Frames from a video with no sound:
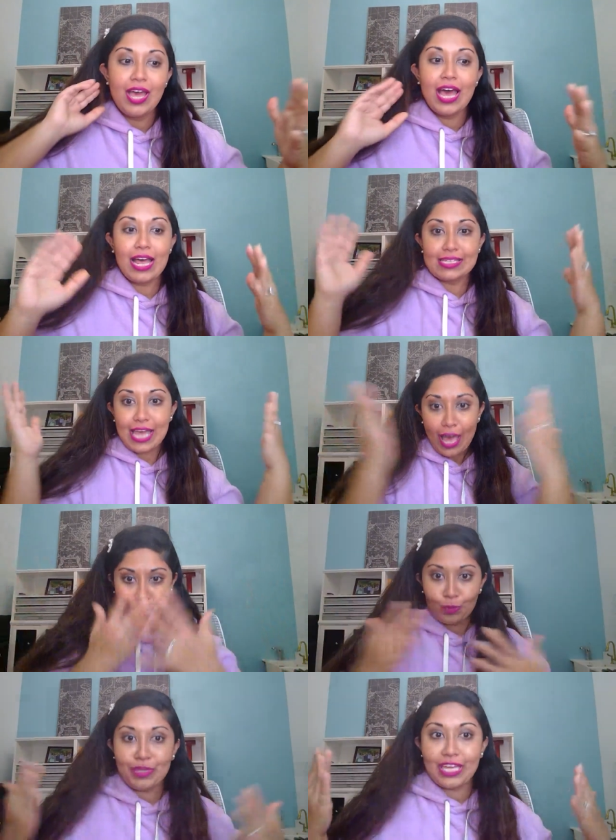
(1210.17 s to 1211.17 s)
has
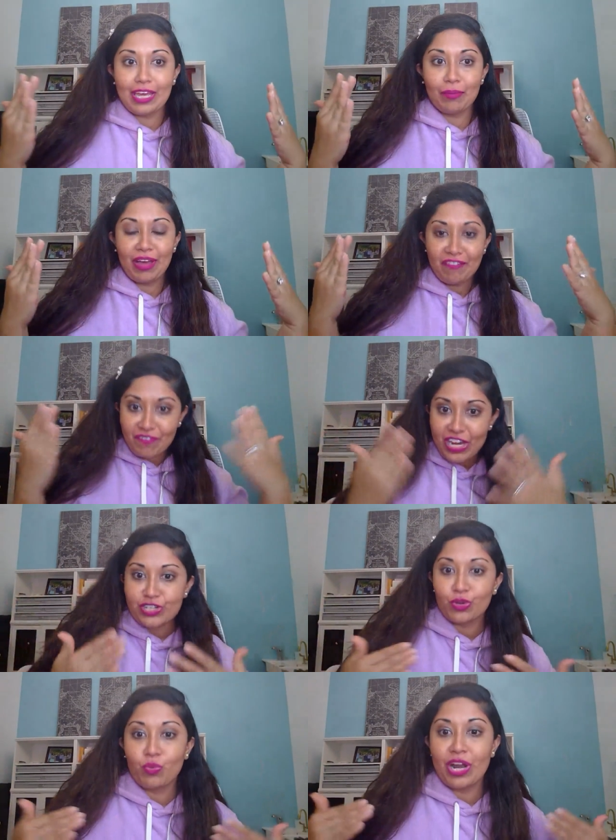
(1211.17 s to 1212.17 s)
helped me get my
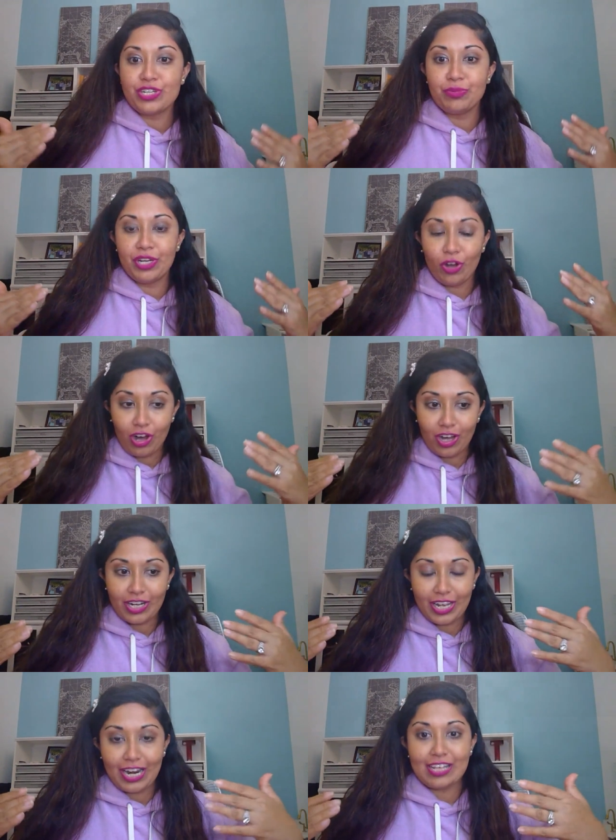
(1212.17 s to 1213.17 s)
facial regimen on
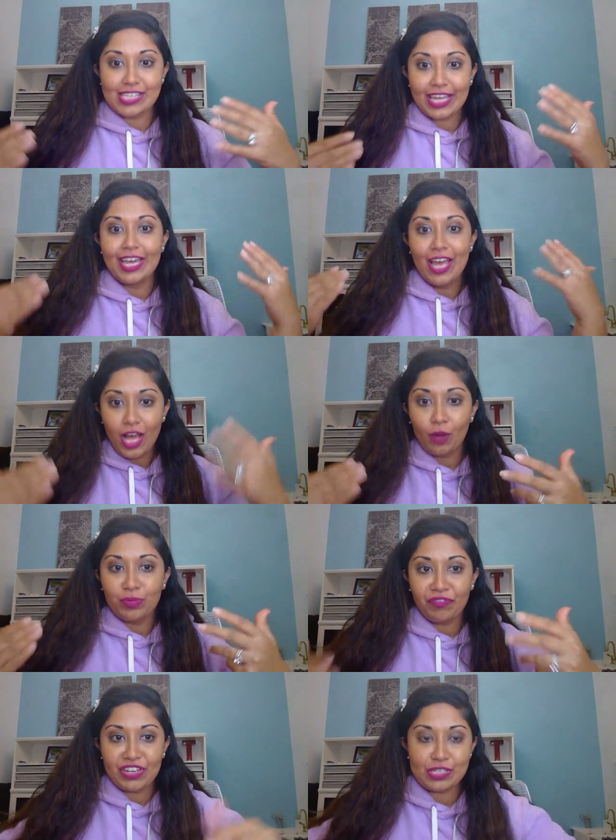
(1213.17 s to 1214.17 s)
and has like
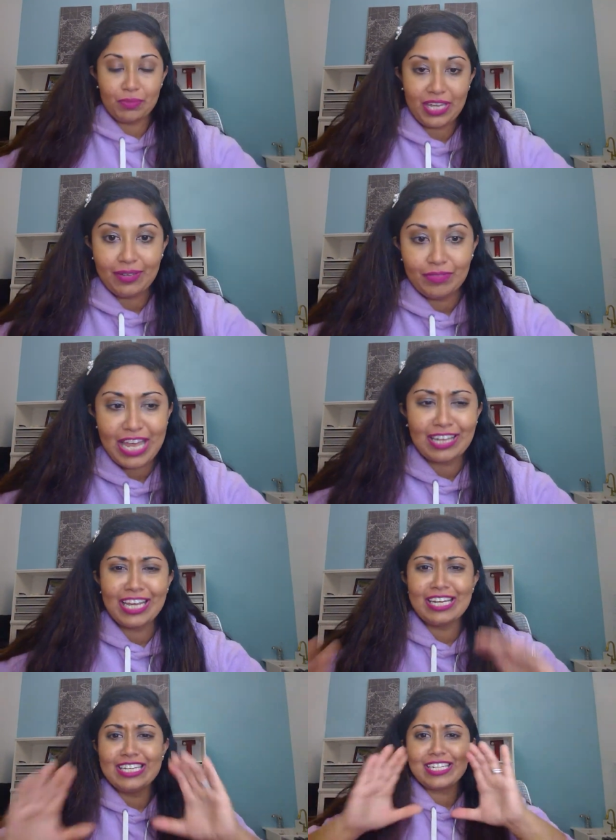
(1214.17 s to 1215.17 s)
helped fix me.
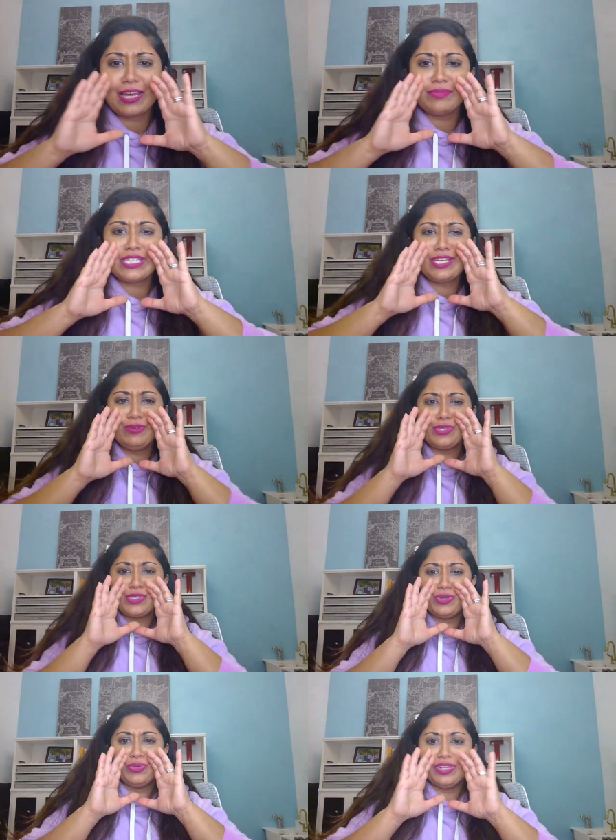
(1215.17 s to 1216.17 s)
Natalie, I need to come see you
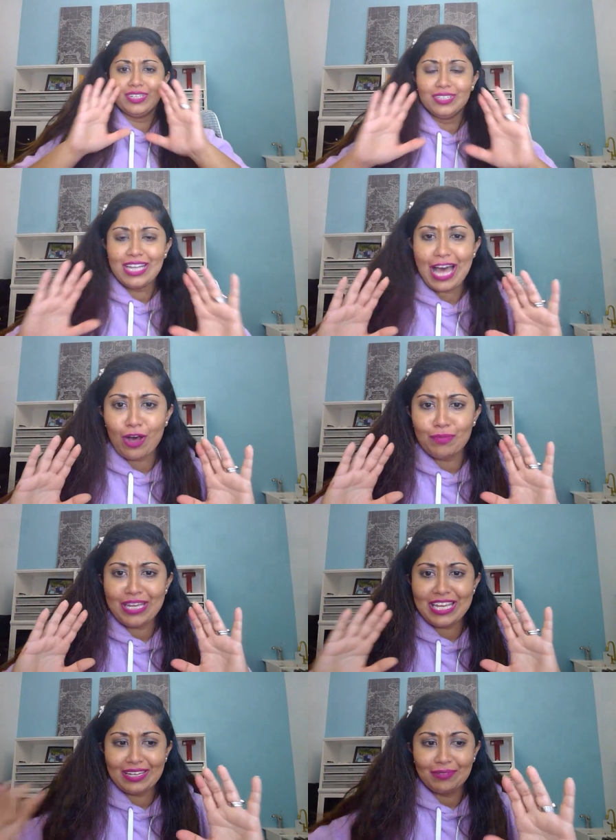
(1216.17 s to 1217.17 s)
soon. Help
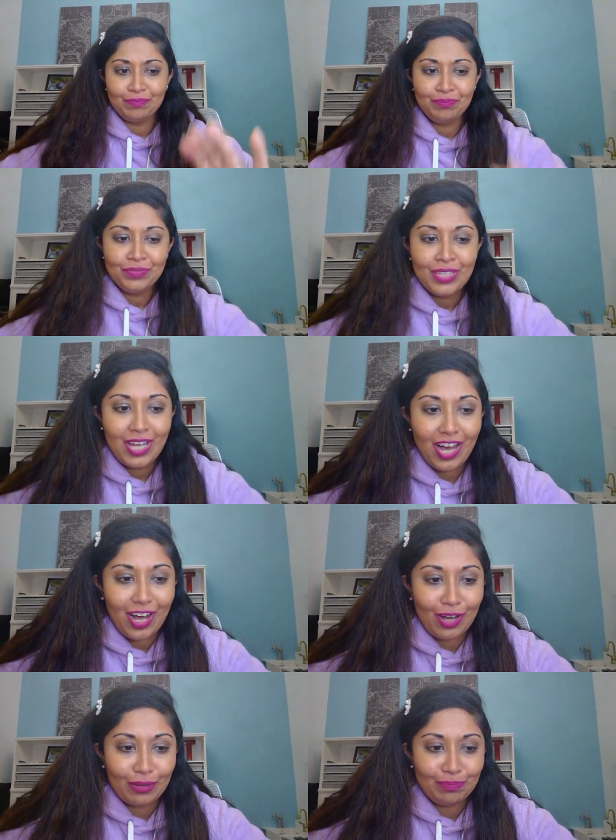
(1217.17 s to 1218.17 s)
me.
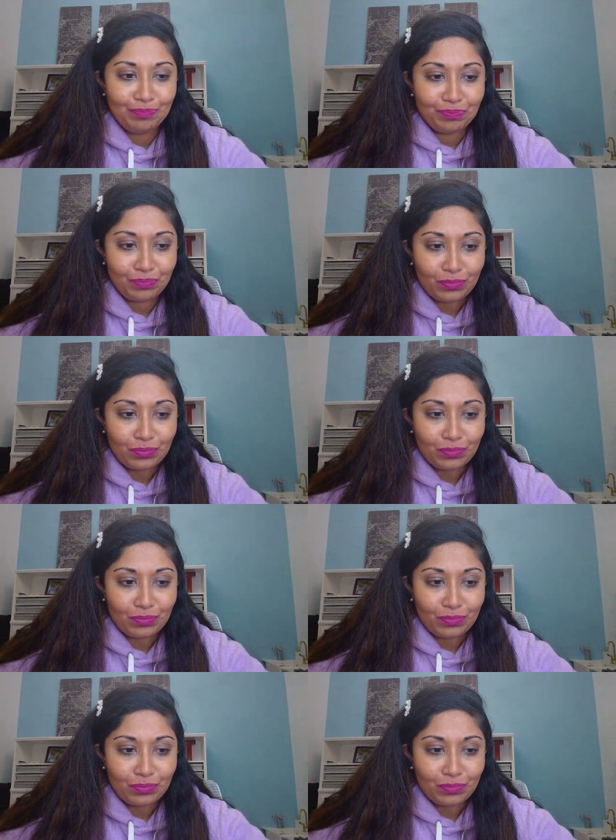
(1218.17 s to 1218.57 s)
Um,